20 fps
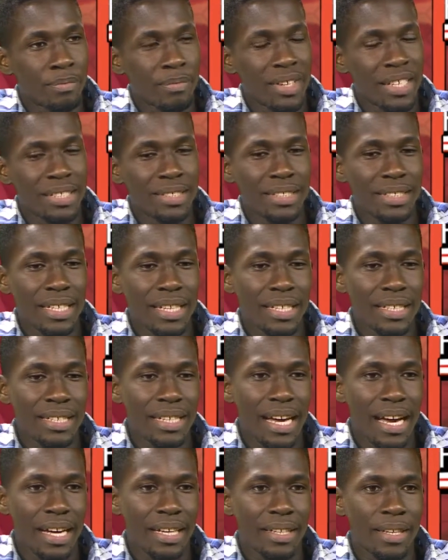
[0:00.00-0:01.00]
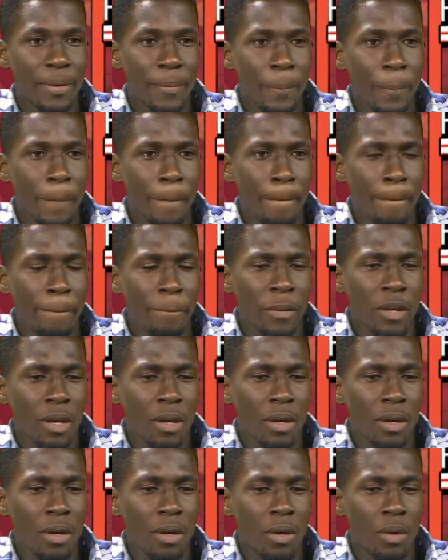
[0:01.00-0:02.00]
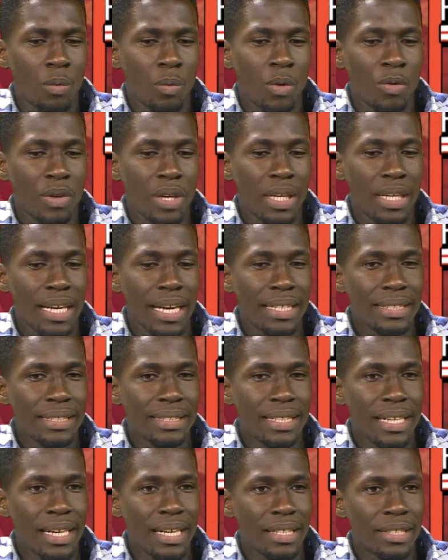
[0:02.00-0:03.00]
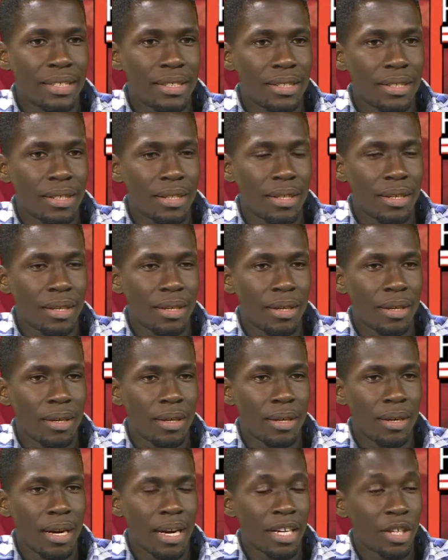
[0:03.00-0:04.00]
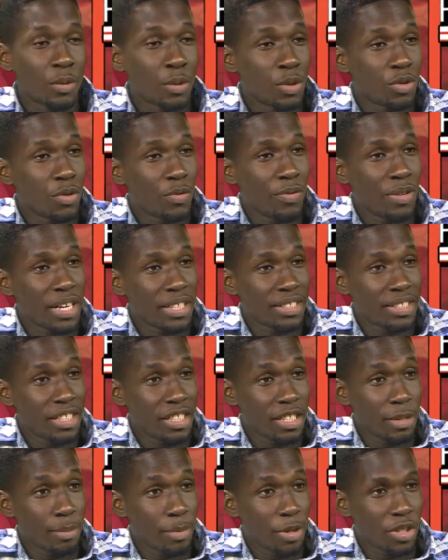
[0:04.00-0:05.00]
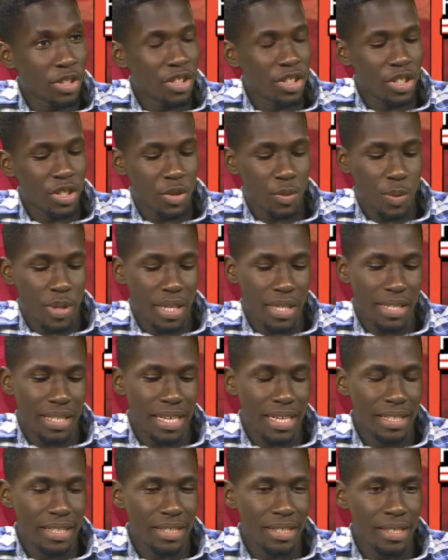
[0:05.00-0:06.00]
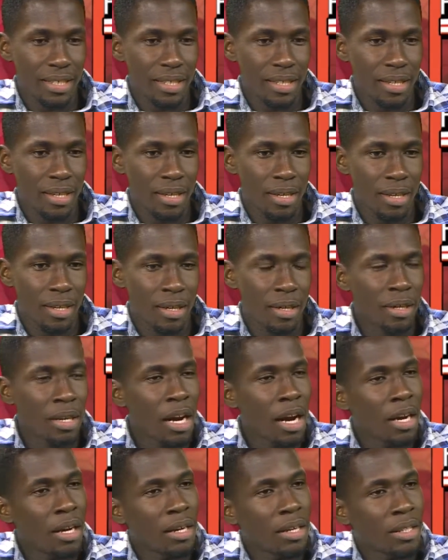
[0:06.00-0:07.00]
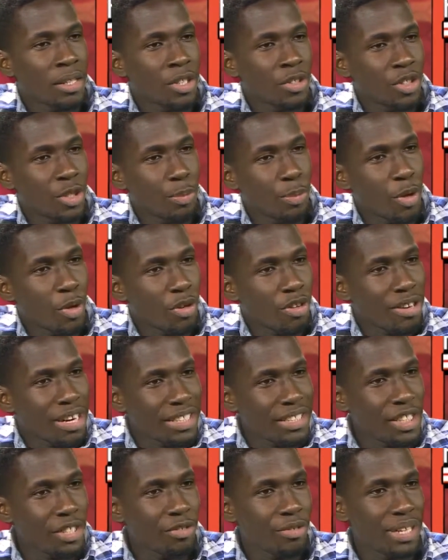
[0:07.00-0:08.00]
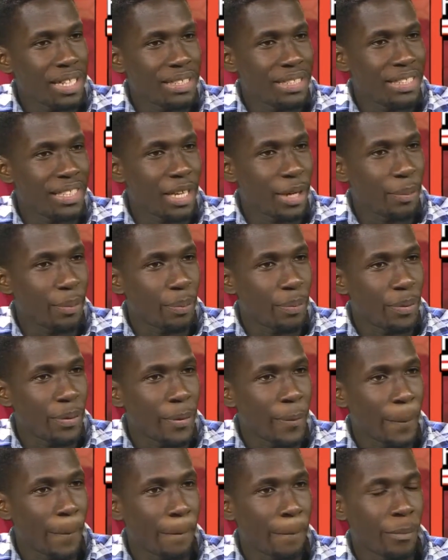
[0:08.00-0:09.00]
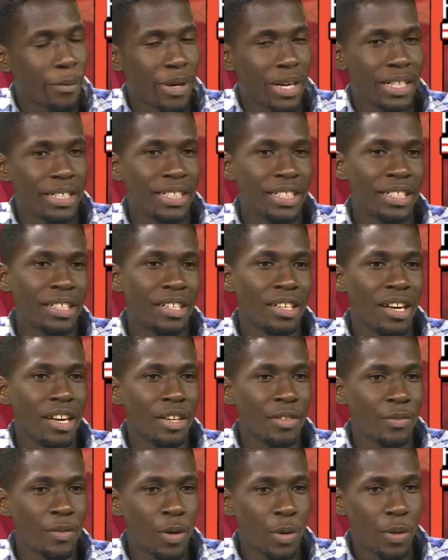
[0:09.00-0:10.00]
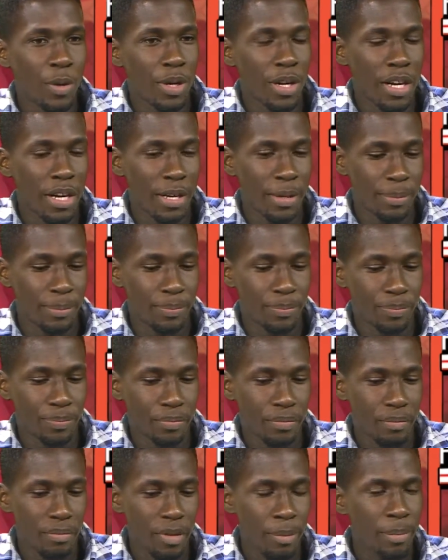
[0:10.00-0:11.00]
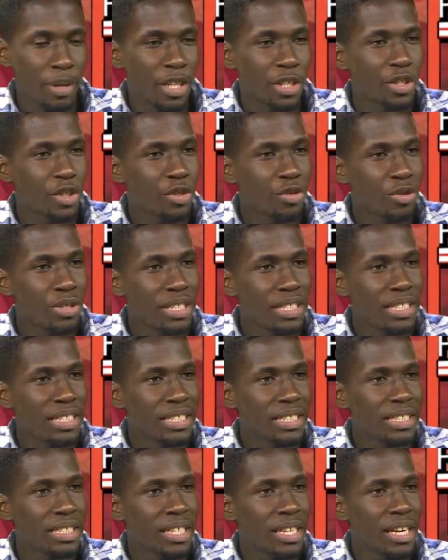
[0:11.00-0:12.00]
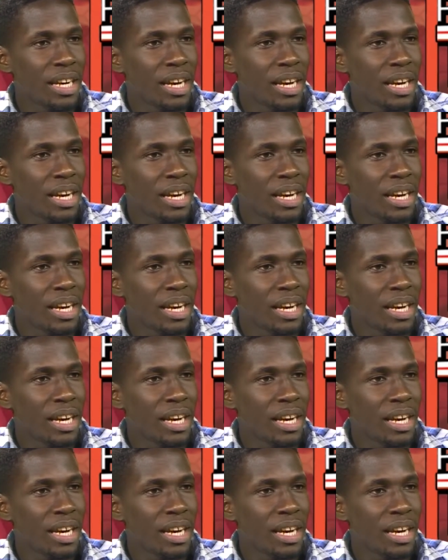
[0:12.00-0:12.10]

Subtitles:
In saying that, we realized that, and it was reflected in the budget as well, that there's a bureaucratic red tape, right, in a lot of our ministries